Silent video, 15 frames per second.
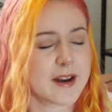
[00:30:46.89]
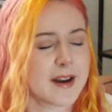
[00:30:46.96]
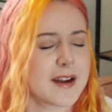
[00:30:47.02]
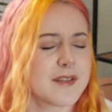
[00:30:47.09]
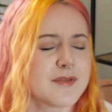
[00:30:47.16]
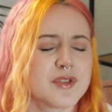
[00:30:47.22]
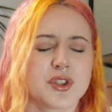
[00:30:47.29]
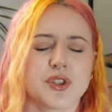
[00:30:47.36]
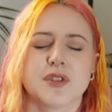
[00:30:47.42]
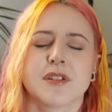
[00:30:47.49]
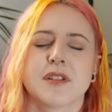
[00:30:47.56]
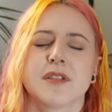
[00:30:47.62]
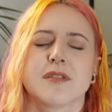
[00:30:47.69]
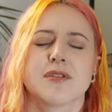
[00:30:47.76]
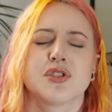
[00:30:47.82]
I've done
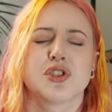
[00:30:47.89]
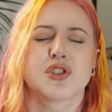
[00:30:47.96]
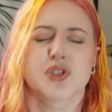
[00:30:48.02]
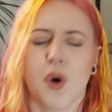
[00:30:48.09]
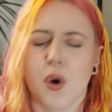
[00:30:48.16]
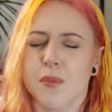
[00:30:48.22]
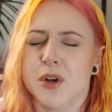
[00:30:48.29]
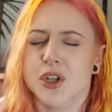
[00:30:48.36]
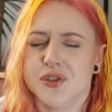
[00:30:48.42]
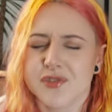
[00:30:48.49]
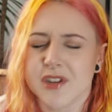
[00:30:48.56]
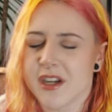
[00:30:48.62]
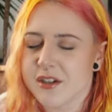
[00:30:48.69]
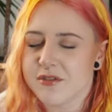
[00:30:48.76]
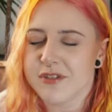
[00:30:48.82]
so much
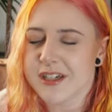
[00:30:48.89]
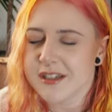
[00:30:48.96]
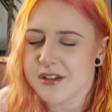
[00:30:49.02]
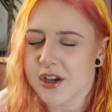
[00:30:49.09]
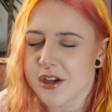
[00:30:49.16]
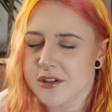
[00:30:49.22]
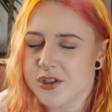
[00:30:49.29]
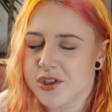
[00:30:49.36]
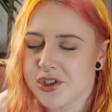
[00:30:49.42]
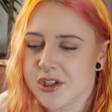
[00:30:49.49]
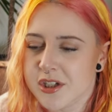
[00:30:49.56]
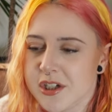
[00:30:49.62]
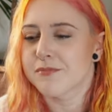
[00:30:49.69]
freaking research.